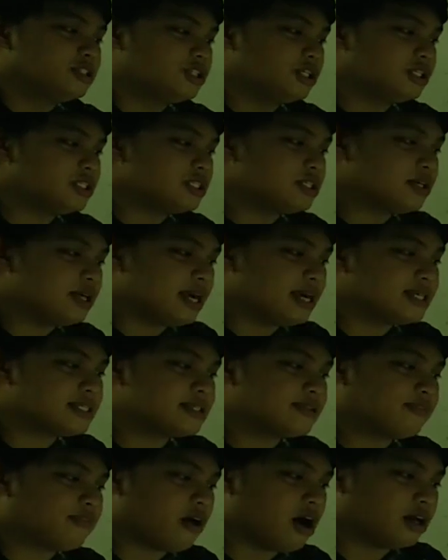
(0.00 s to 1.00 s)
Due to
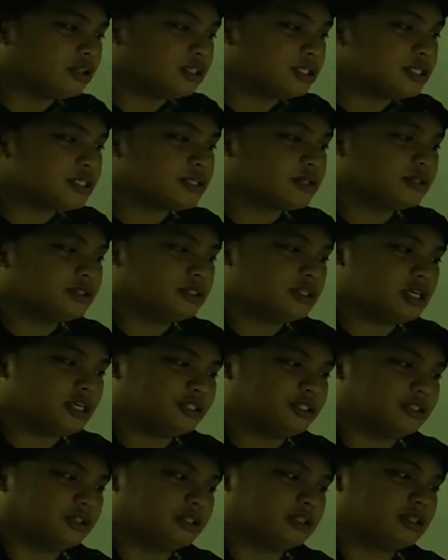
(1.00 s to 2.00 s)
his father's
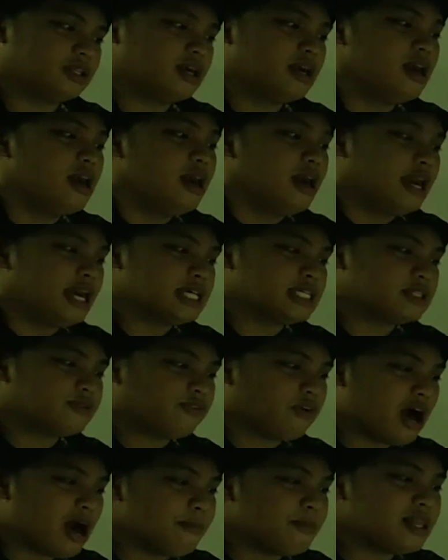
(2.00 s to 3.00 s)
condition,
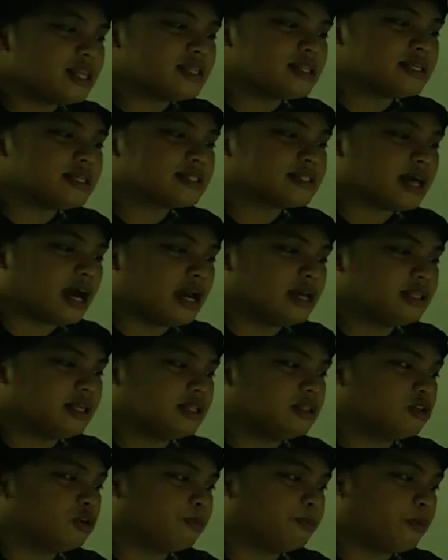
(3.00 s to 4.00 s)
his family
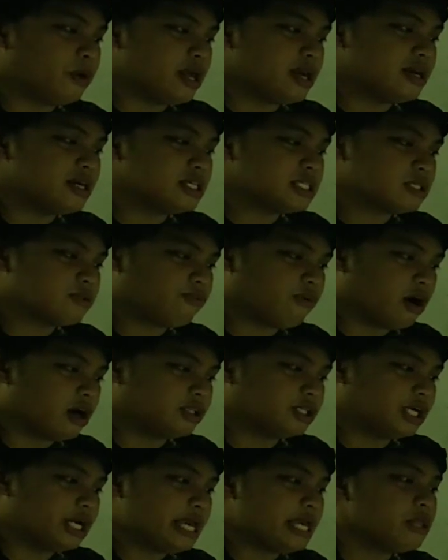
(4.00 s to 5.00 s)
decided to bring his
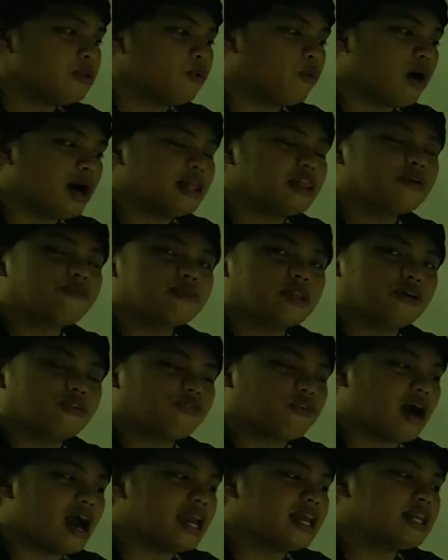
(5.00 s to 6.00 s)
father in one of the
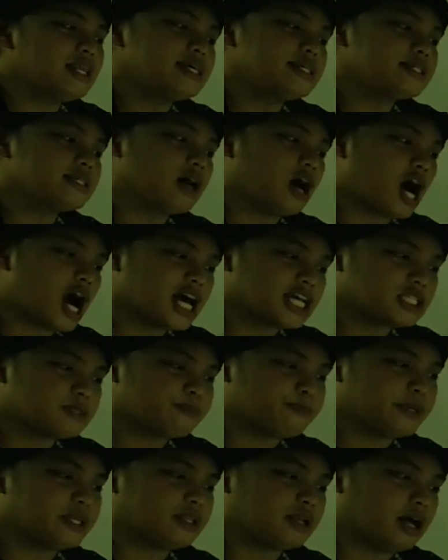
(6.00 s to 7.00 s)
finest
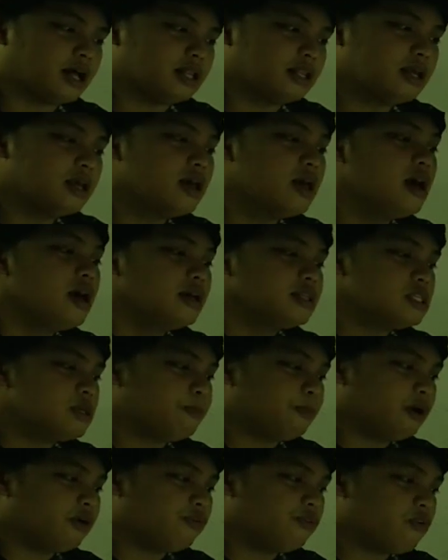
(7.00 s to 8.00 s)
hospitals to
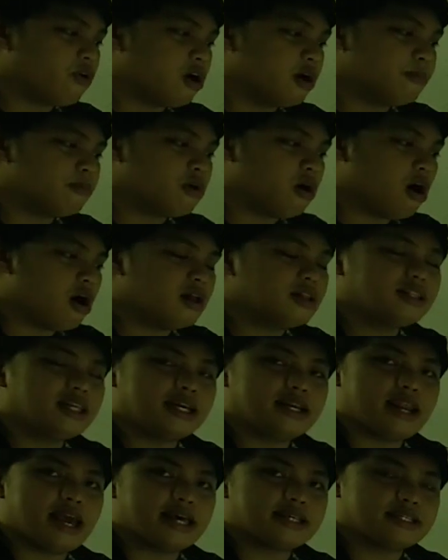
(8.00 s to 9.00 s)
perform all
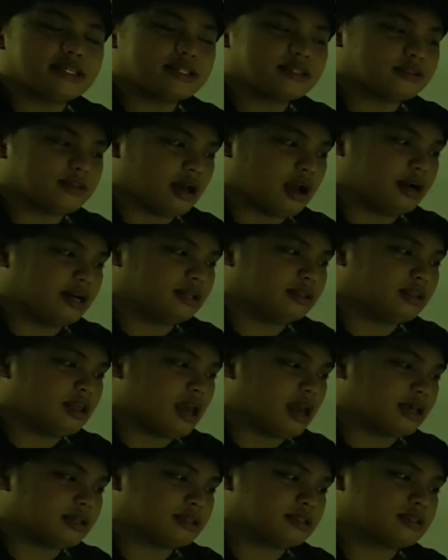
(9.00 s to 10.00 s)
the necessary
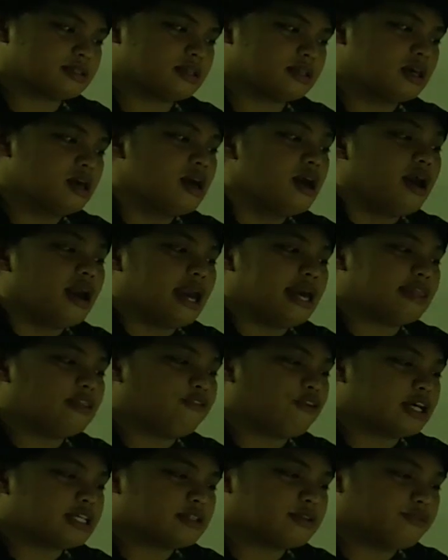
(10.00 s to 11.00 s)
tests.
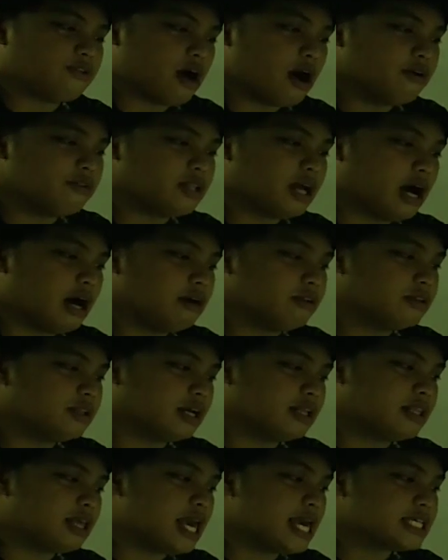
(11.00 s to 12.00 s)
It was found out
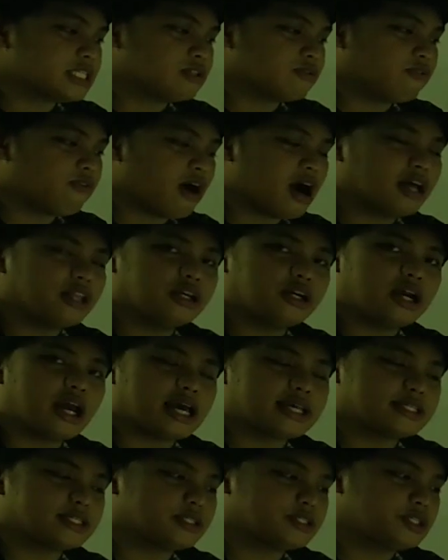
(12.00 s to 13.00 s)
that his father
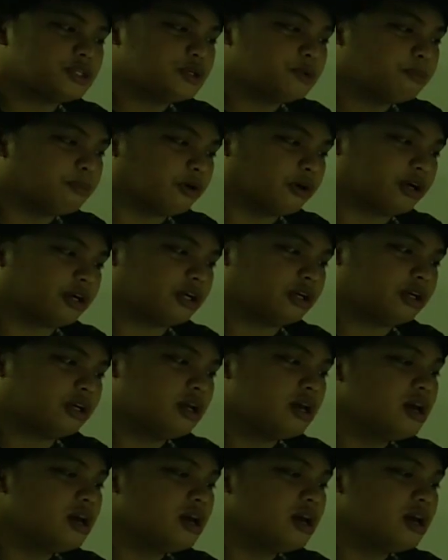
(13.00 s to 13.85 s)
has tumor.